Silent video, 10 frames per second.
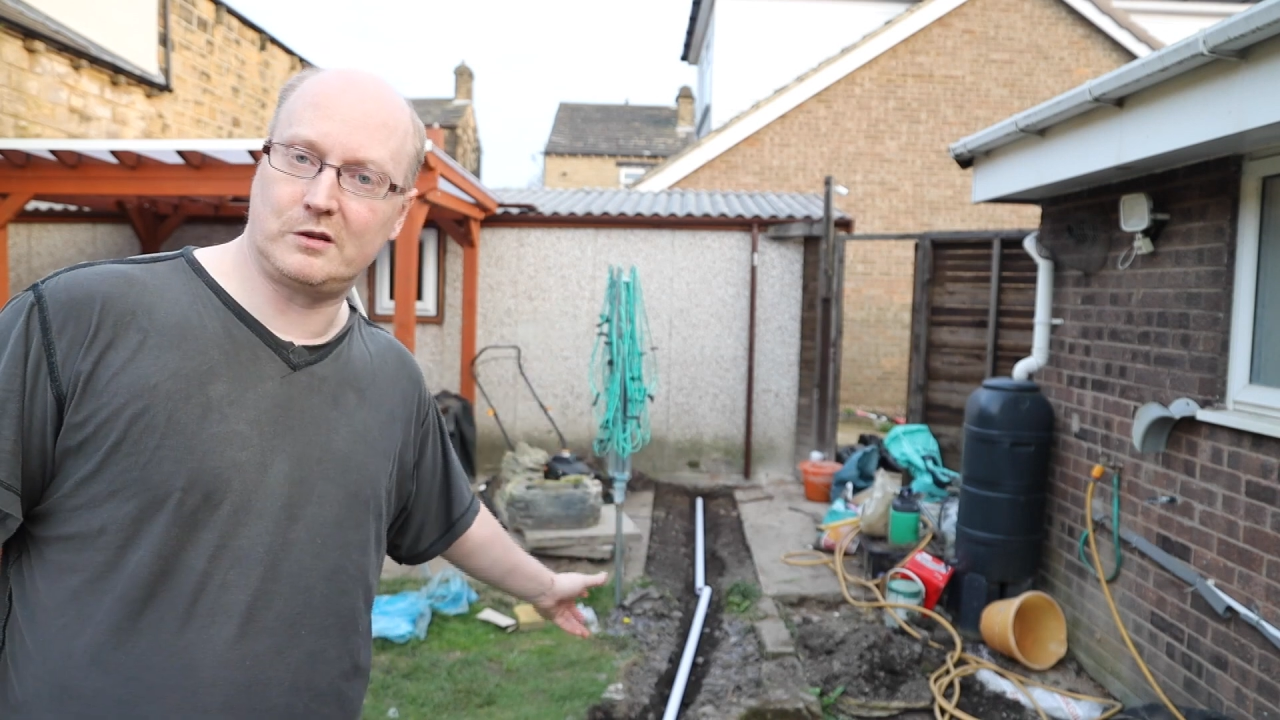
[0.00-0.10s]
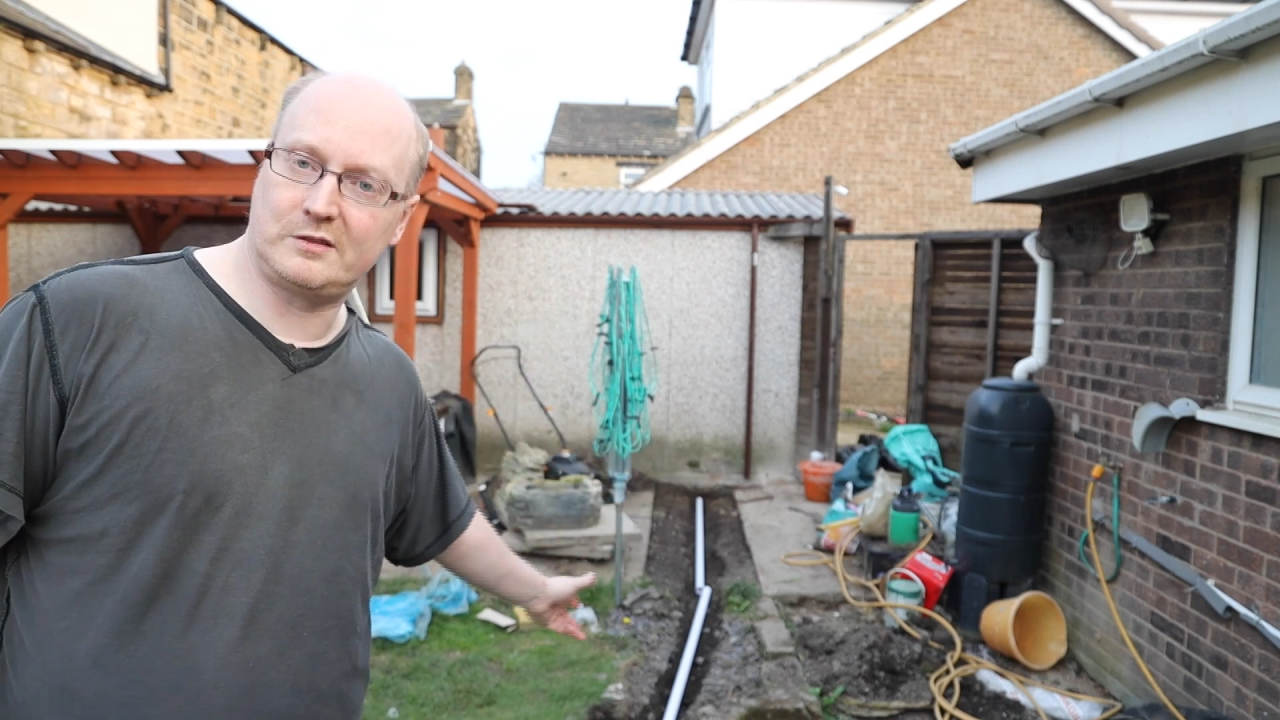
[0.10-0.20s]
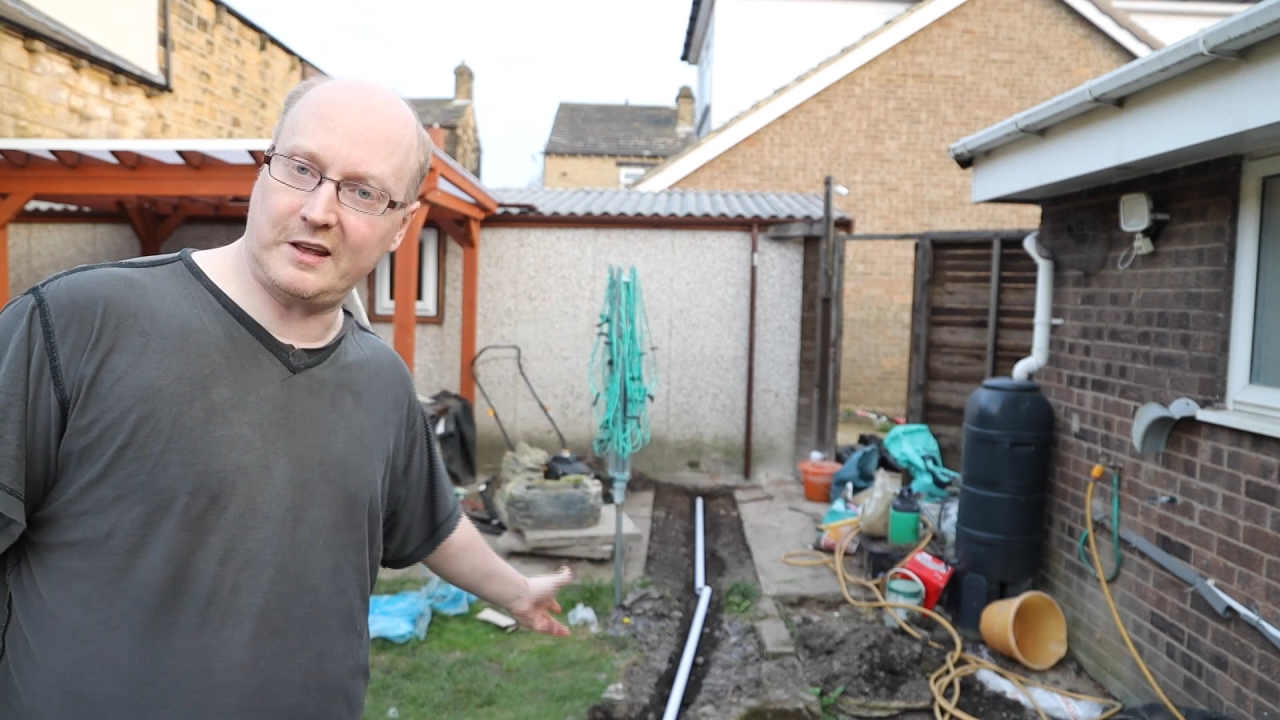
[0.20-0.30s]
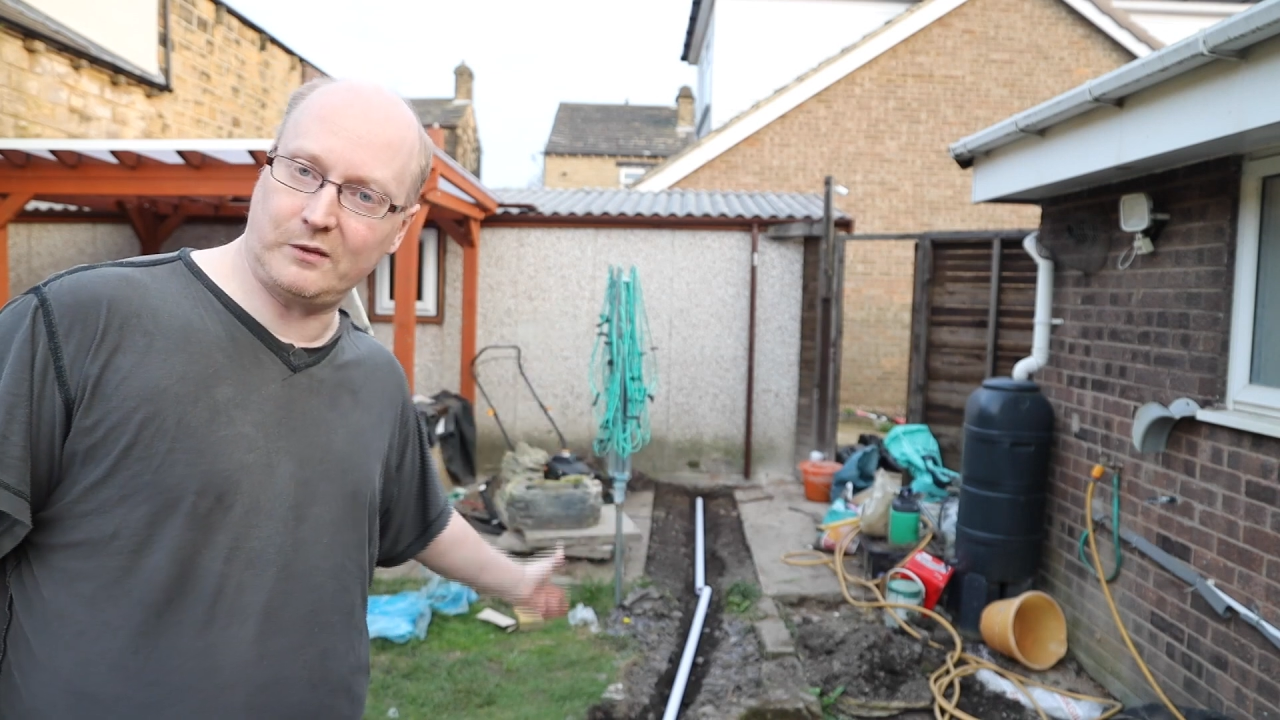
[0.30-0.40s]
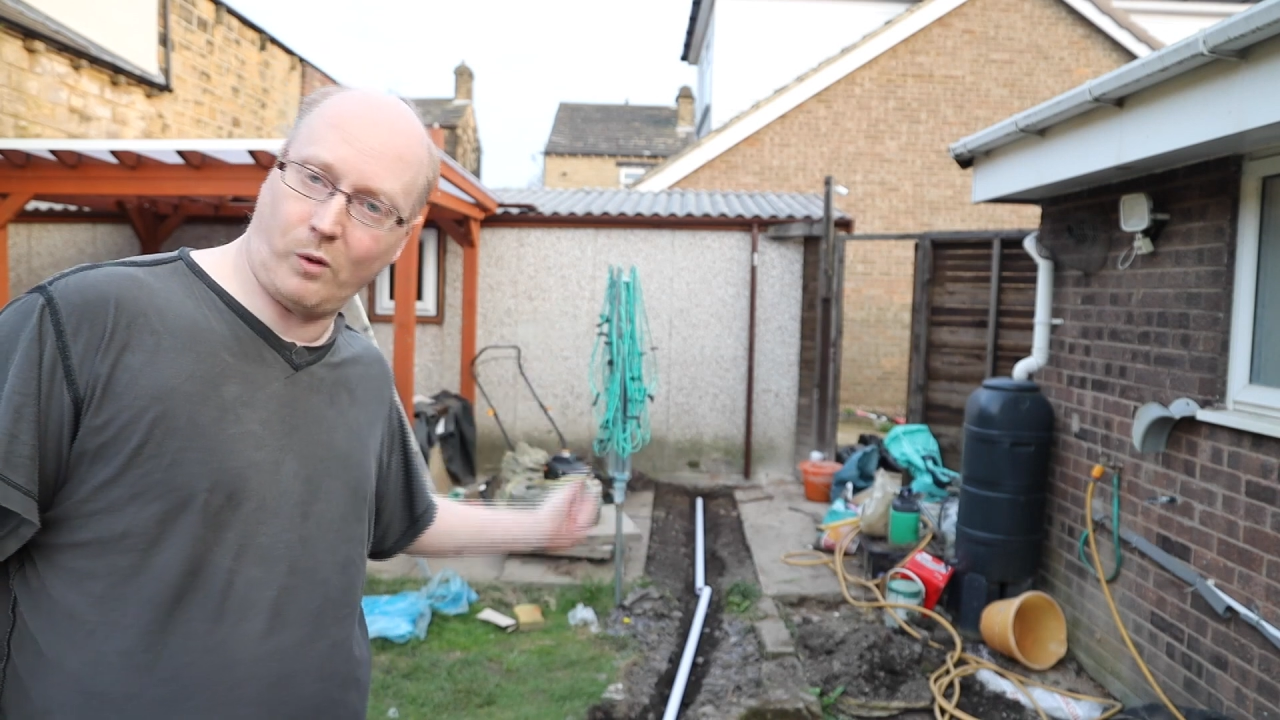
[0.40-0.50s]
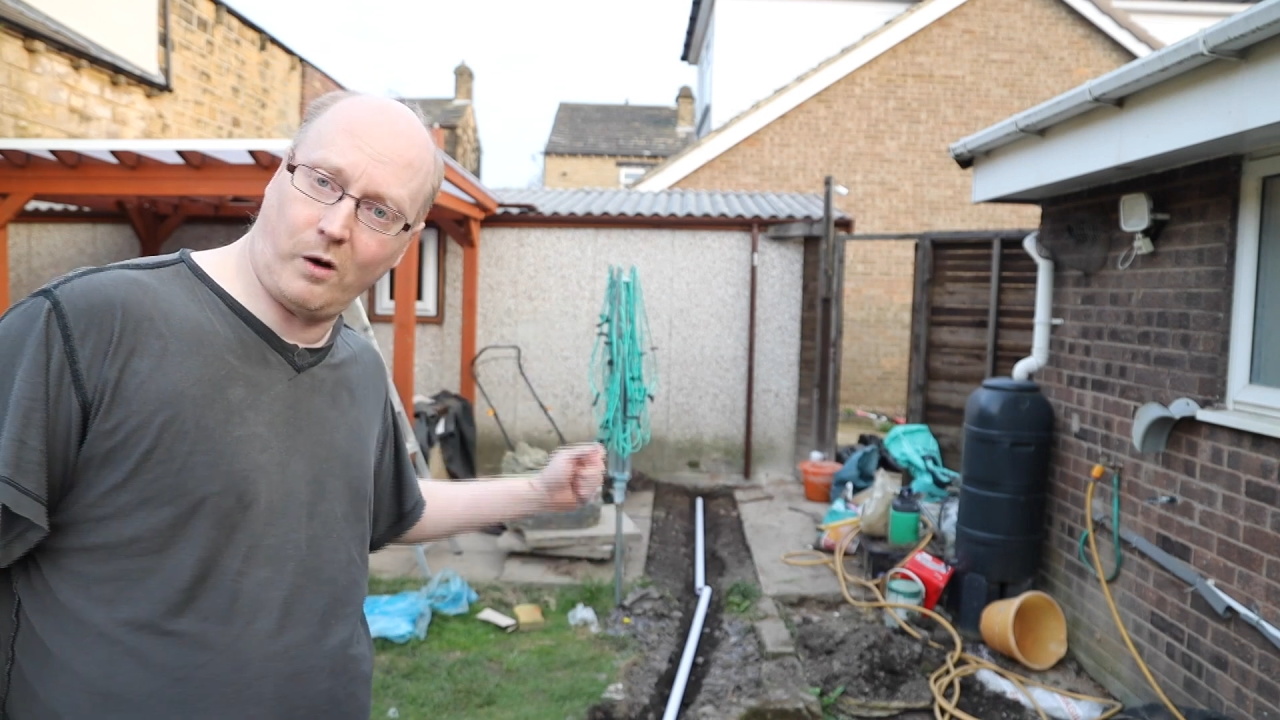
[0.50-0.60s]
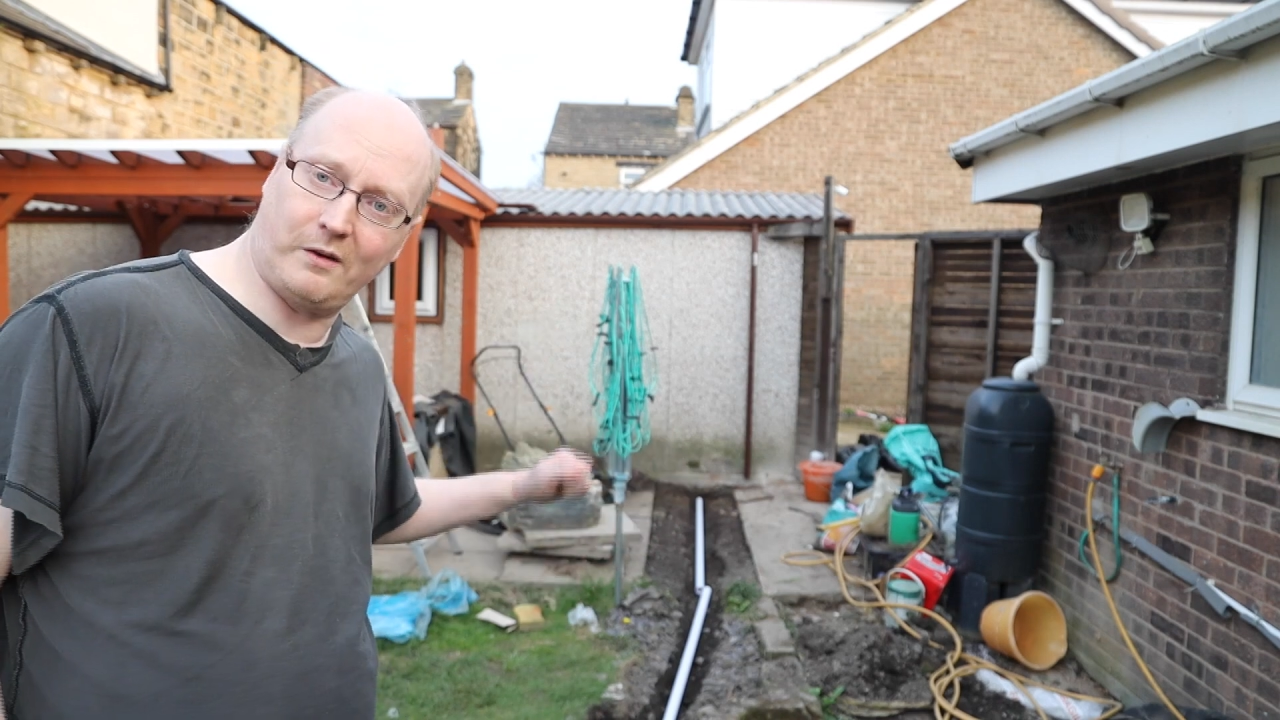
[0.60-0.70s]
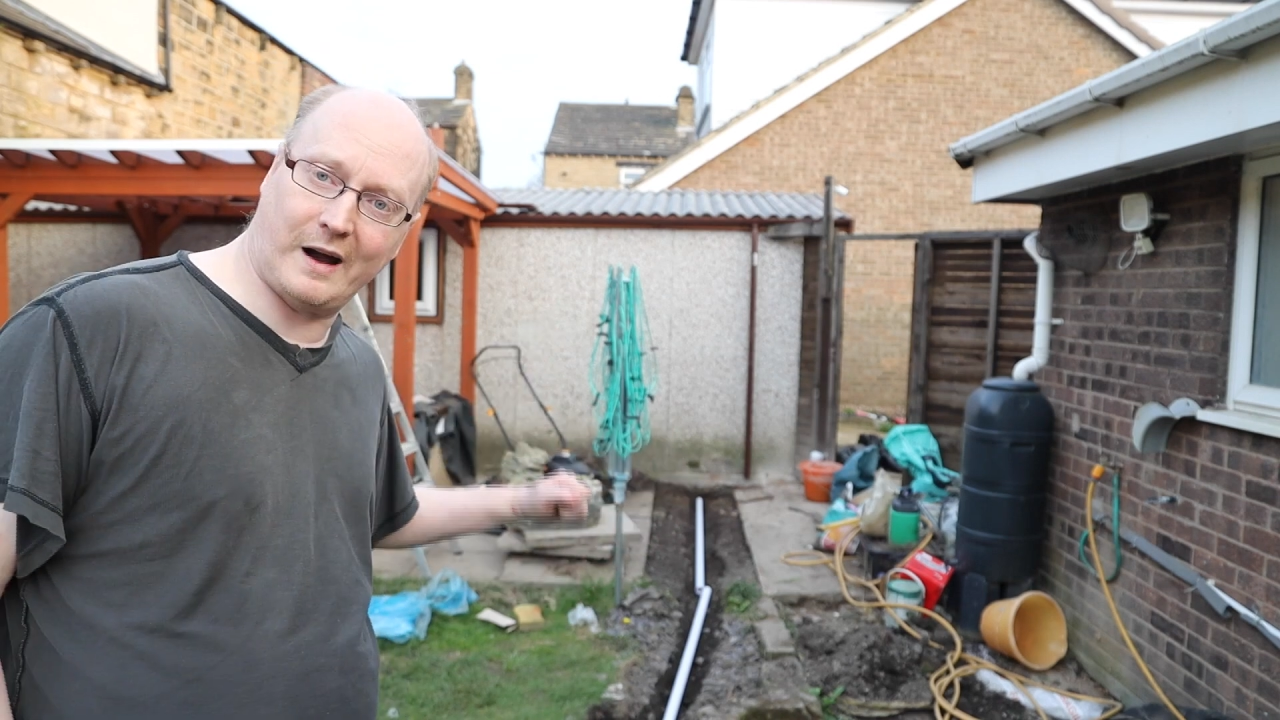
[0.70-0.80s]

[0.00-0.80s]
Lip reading: take the water